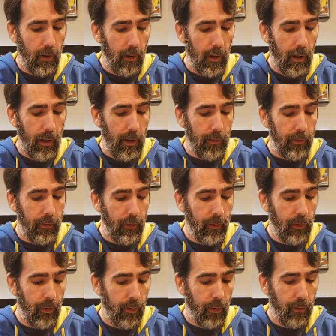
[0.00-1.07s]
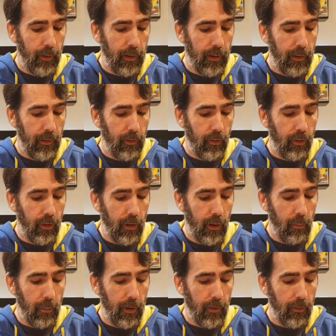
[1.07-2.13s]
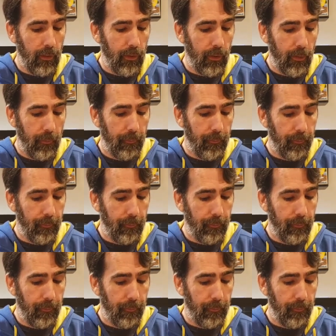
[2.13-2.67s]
Lots of enchantments.